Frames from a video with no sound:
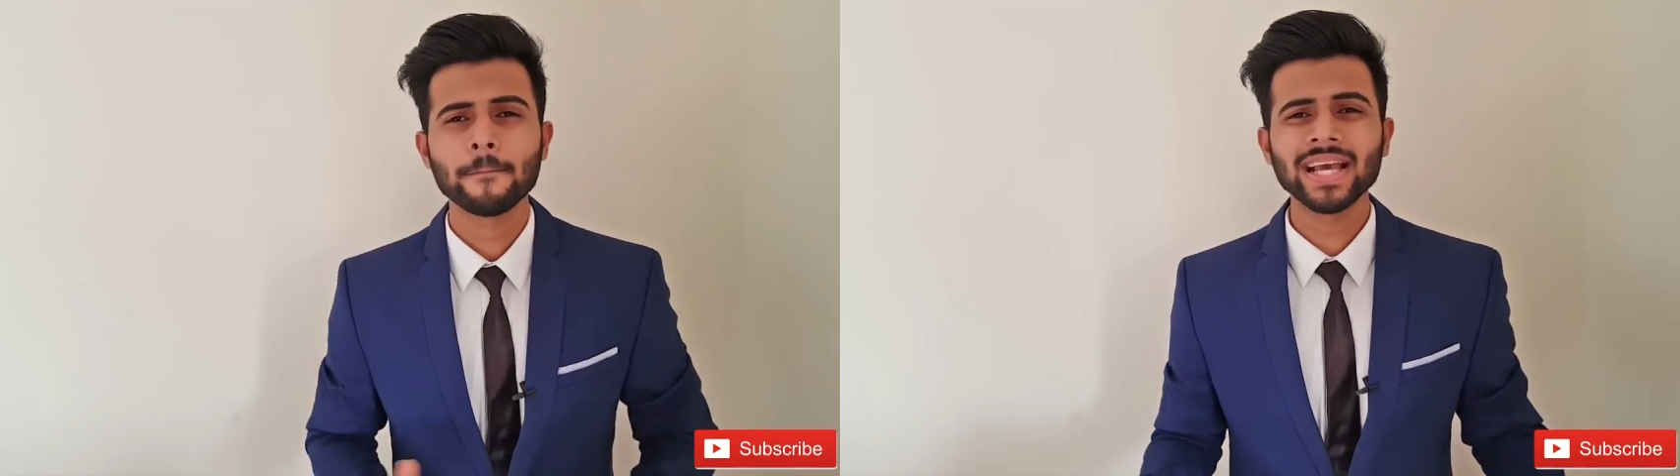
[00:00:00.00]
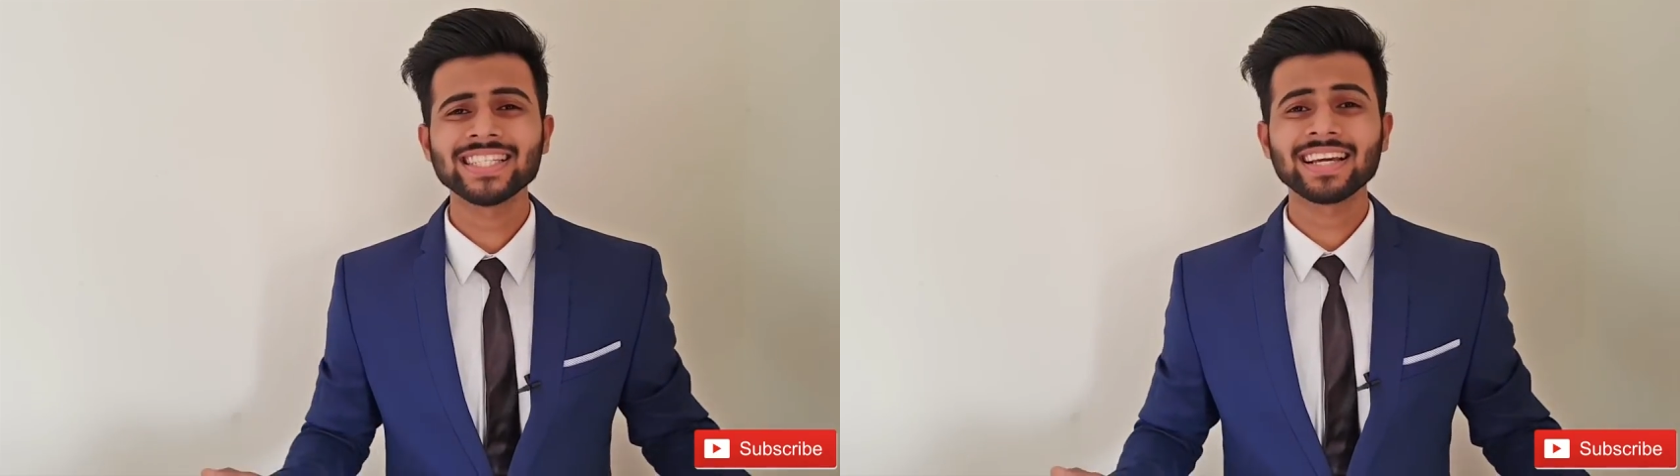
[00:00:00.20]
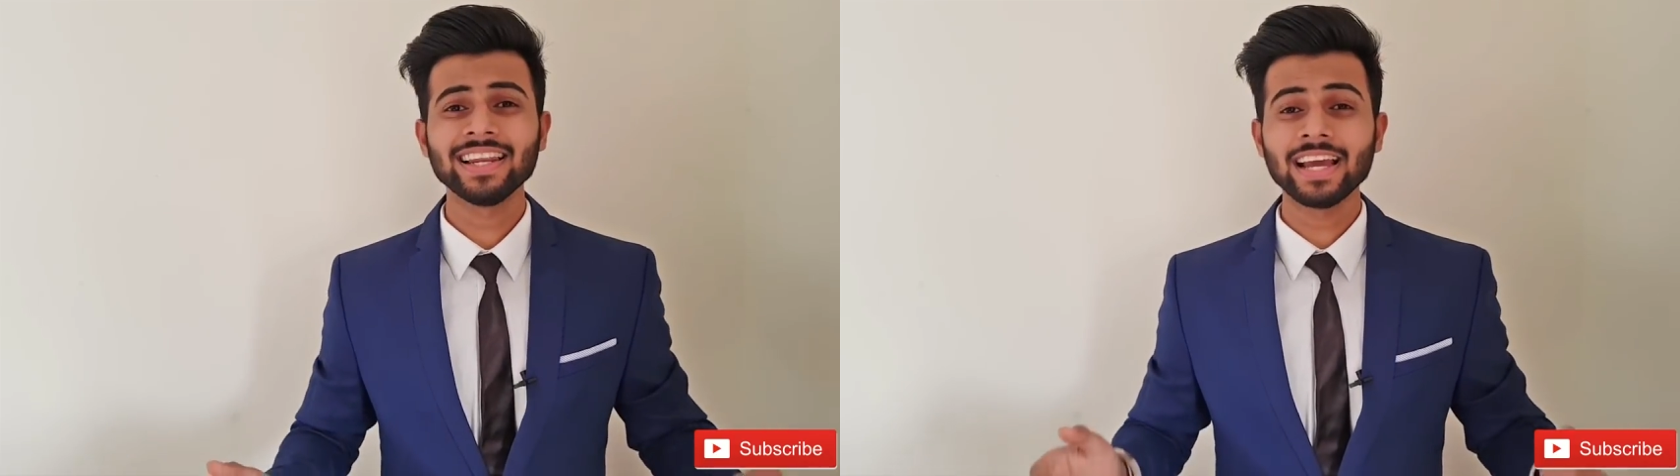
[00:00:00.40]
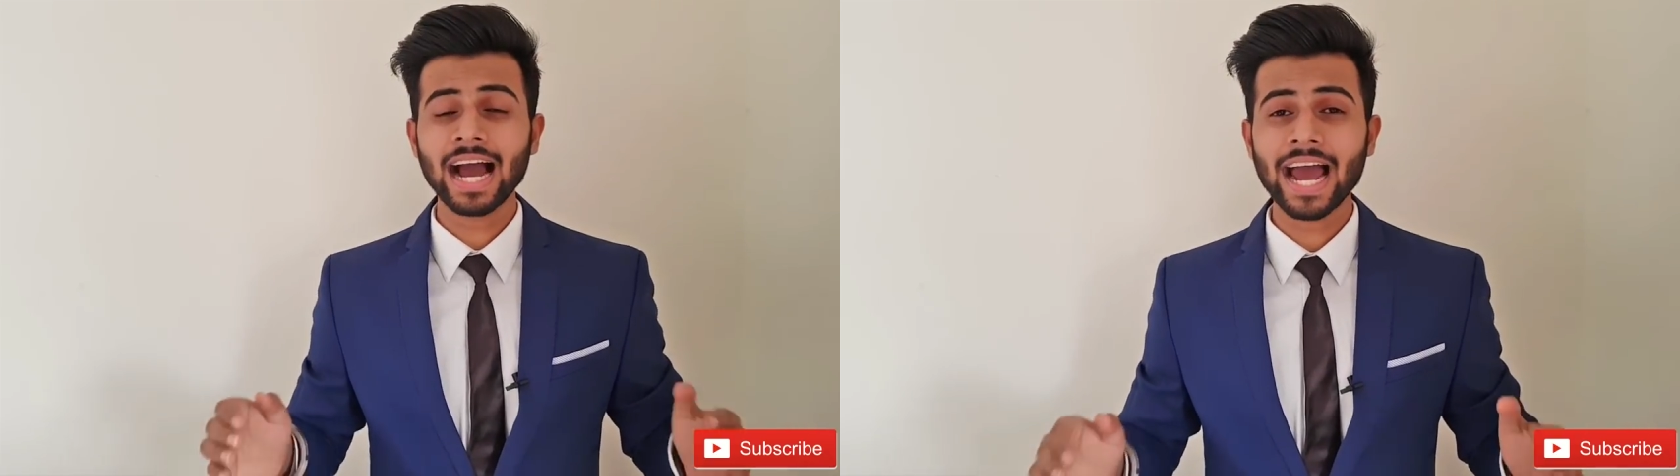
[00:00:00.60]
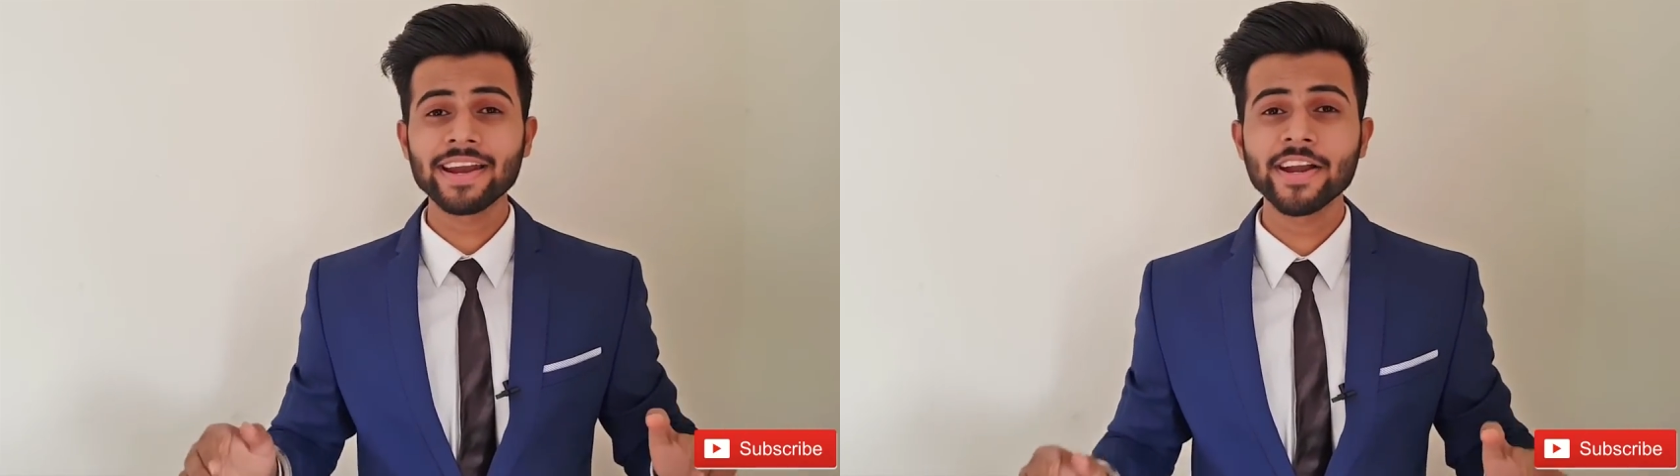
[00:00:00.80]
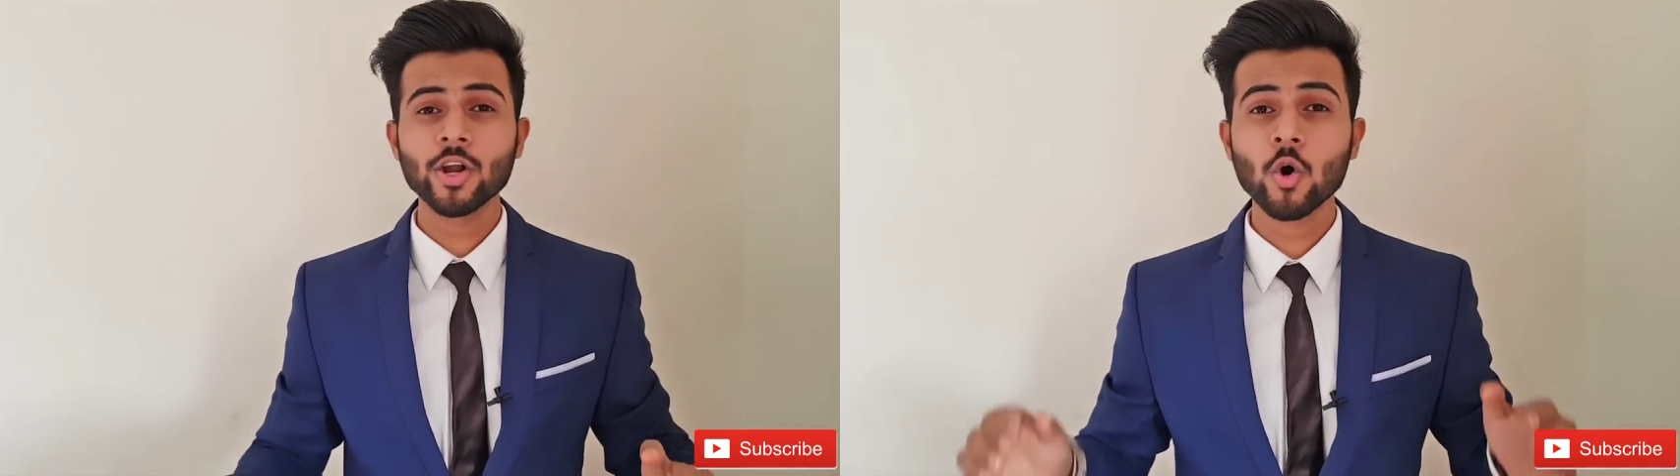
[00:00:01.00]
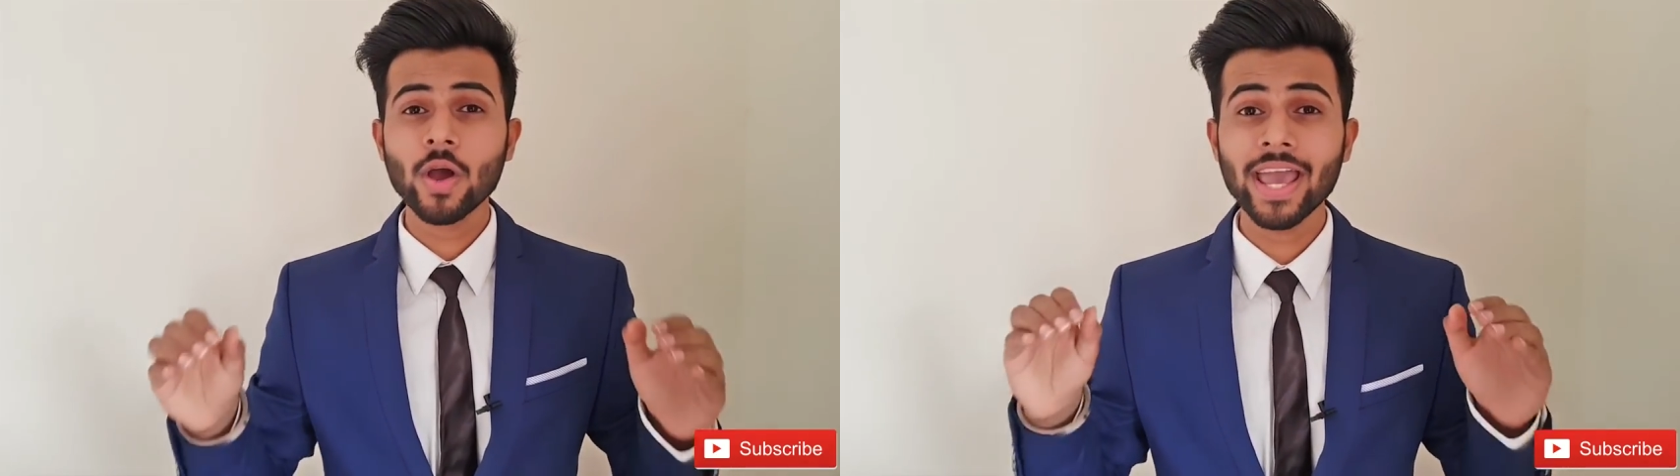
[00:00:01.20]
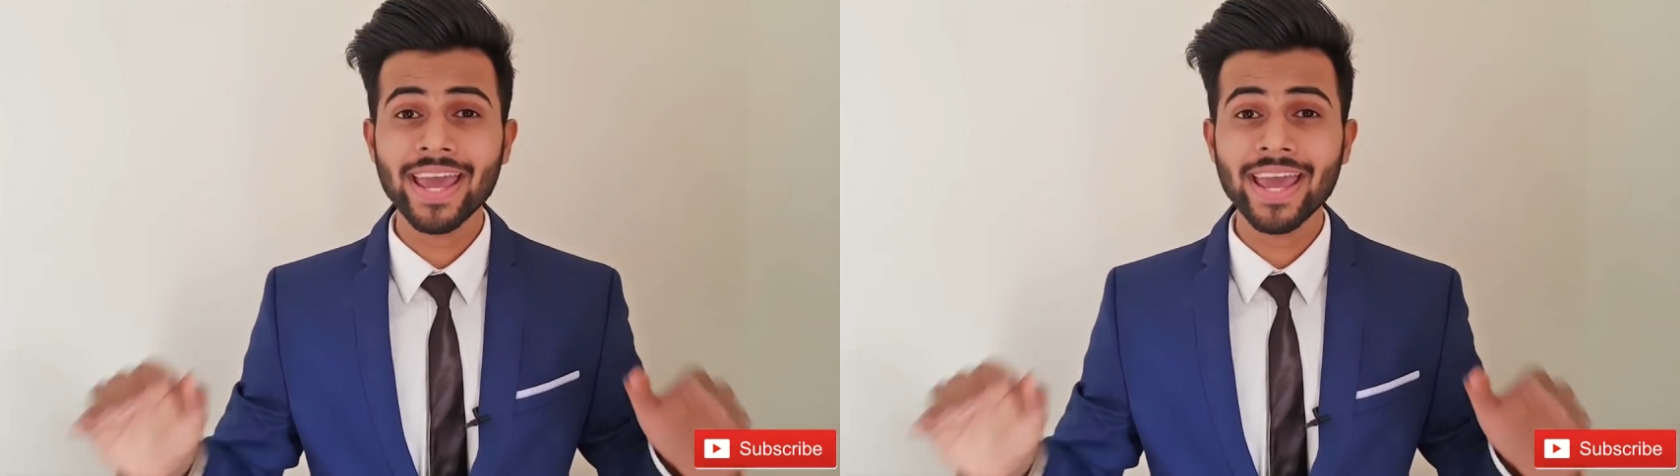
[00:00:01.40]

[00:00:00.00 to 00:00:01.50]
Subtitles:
Basically, I didn't know